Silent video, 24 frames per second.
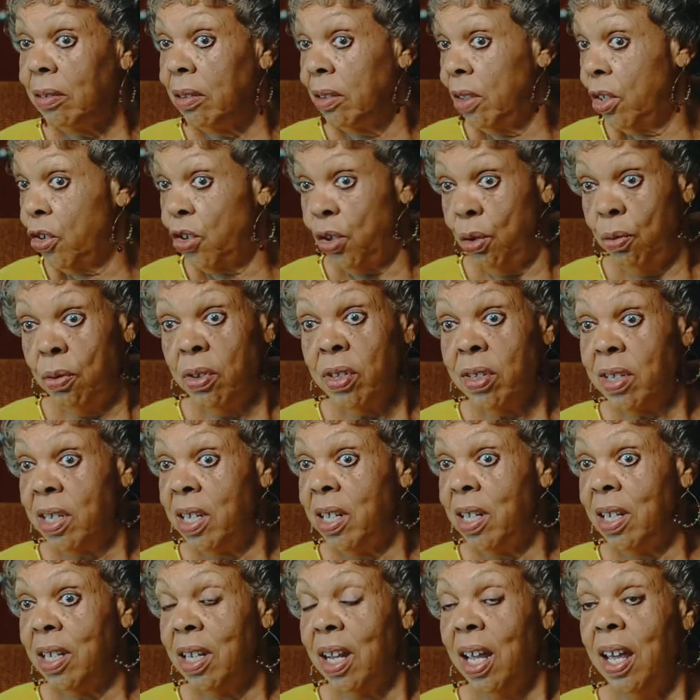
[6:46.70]
the students
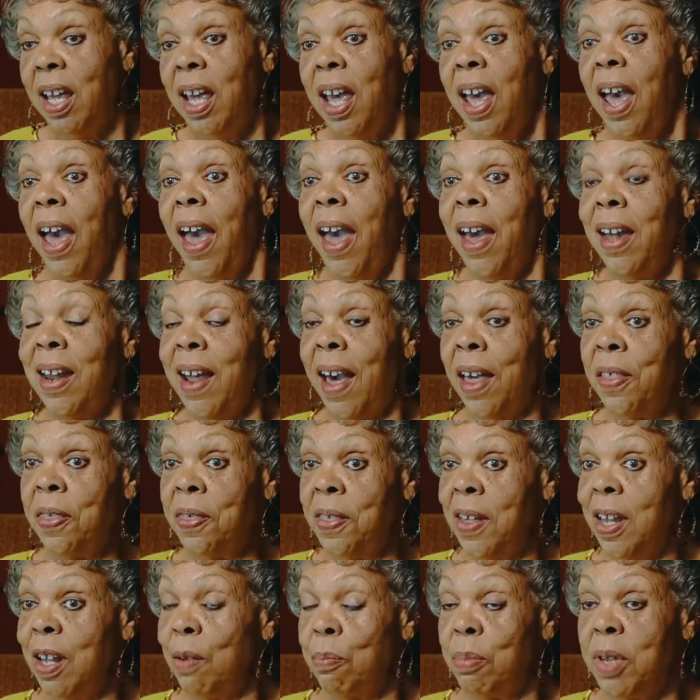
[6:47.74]
didn't. And I
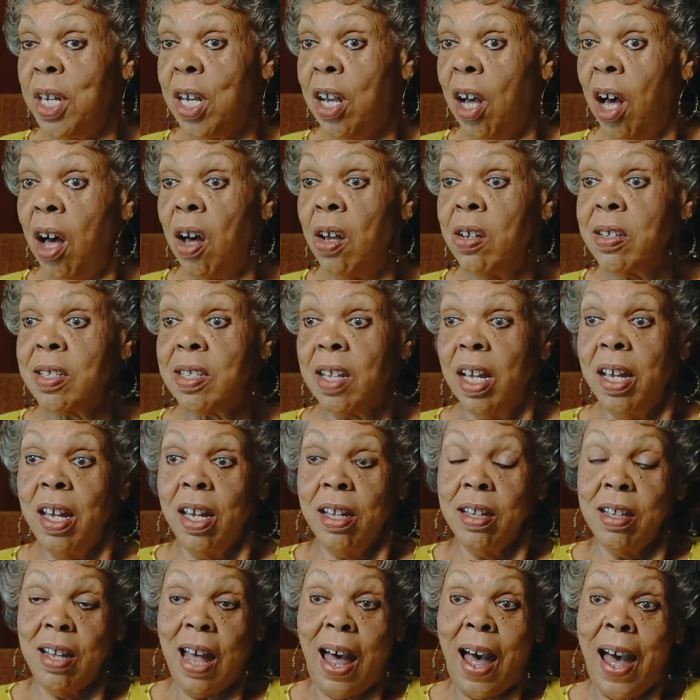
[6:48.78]
think because
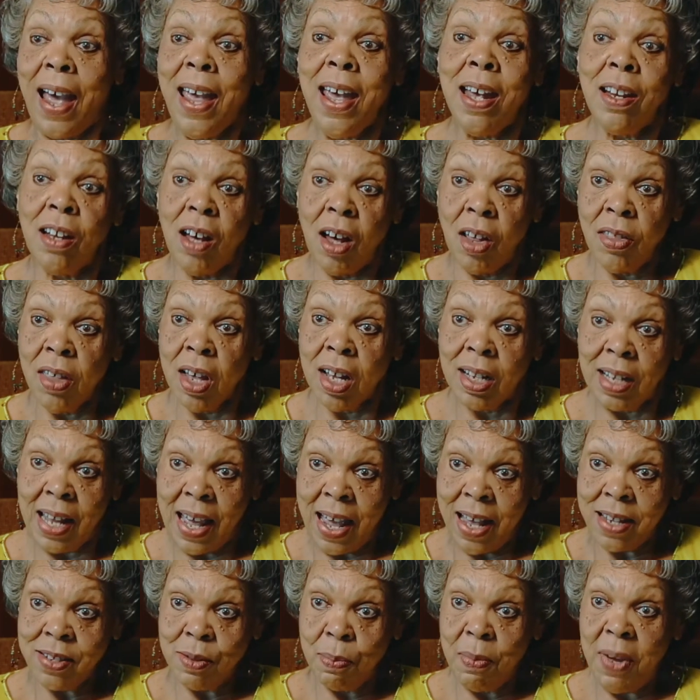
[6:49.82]
I had other
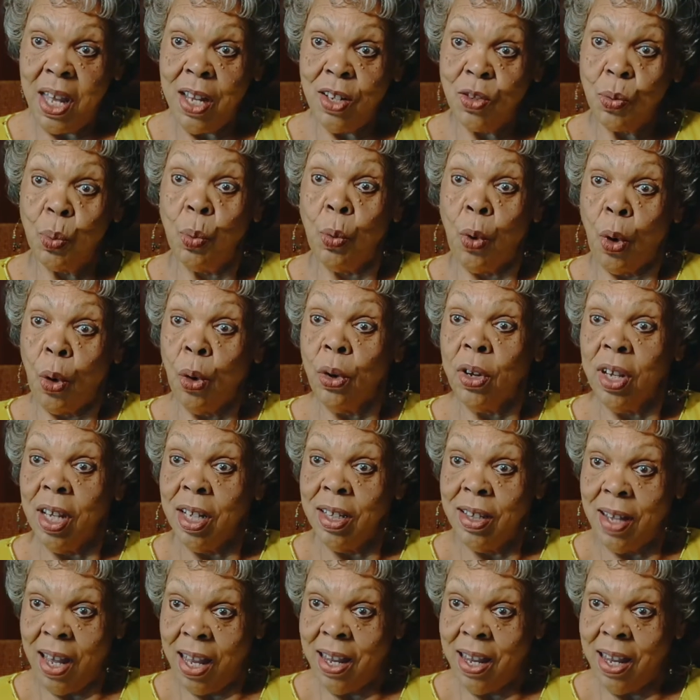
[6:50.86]
classmates working